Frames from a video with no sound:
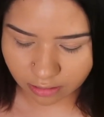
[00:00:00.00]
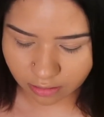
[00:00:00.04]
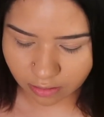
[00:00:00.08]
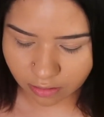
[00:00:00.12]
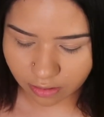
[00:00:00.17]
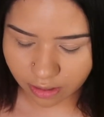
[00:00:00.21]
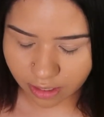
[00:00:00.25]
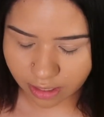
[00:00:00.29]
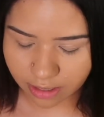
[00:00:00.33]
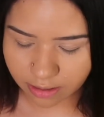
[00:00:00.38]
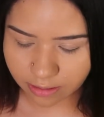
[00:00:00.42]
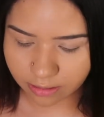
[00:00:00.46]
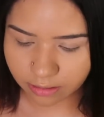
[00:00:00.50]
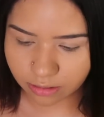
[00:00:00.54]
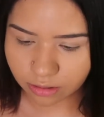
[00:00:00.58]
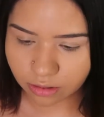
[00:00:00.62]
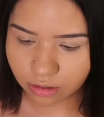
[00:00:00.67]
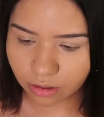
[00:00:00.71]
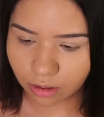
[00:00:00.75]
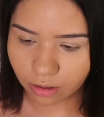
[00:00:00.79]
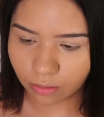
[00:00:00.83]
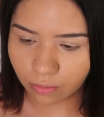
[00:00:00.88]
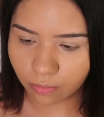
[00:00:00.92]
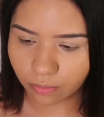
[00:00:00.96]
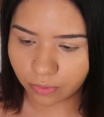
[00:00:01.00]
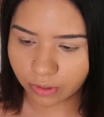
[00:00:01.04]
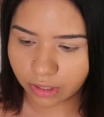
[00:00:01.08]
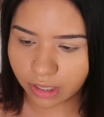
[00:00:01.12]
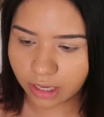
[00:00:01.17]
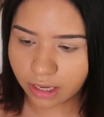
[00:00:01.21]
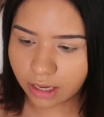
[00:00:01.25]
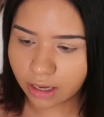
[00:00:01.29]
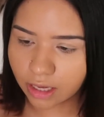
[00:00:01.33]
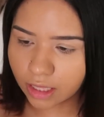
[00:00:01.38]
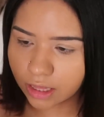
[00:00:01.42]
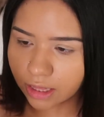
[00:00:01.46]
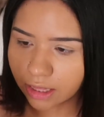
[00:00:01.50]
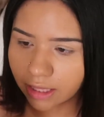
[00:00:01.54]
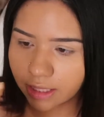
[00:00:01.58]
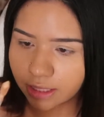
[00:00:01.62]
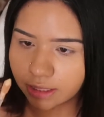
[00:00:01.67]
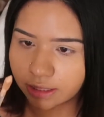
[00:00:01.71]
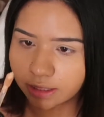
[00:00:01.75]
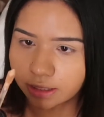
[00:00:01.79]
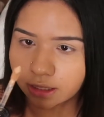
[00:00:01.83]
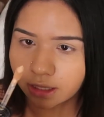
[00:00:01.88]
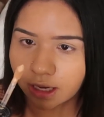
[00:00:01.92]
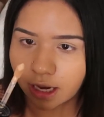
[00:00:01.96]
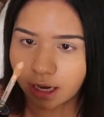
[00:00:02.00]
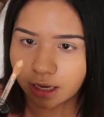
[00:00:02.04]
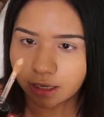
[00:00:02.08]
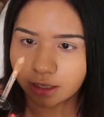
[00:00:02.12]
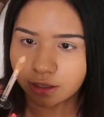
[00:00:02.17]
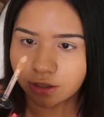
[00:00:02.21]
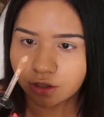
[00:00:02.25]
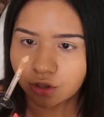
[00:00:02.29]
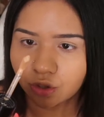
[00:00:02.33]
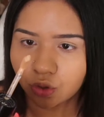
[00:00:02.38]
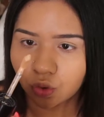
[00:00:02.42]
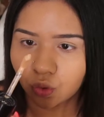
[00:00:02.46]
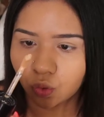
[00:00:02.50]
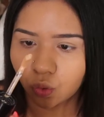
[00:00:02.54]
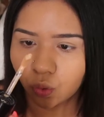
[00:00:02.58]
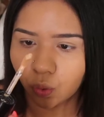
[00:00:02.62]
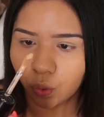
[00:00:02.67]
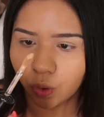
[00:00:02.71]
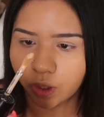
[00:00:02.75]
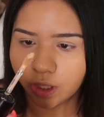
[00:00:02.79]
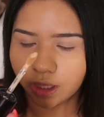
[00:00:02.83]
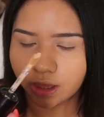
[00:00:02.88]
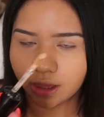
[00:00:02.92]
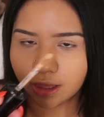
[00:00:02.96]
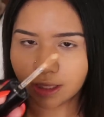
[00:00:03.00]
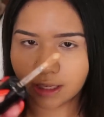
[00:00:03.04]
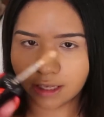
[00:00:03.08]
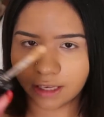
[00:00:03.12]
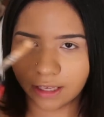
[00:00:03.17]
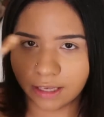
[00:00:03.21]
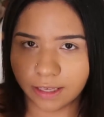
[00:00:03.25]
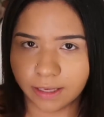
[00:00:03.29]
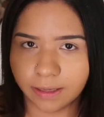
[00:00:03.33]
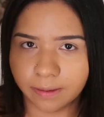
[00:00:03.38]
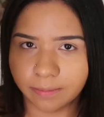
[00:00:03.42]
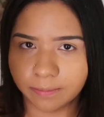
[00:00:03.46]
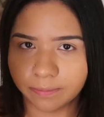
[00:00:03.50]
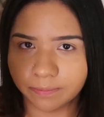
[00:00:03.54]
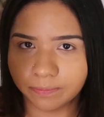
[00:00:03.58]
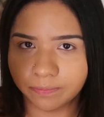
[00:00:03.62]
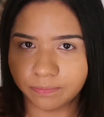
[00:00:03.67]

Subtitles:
Okay, so we get this kind of schooly thingy.